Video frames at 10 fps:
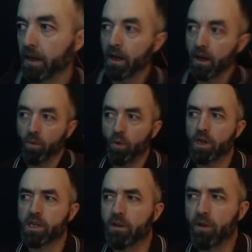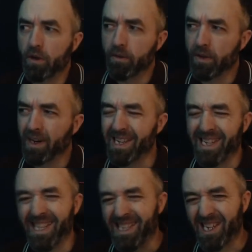What is Lord of the Rings?
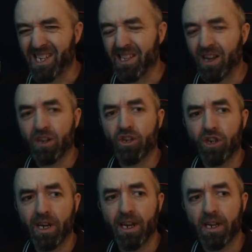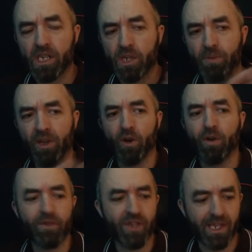It's a Star Trek spin-off
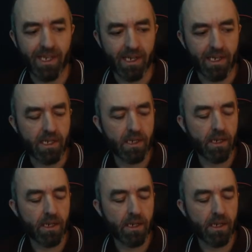series.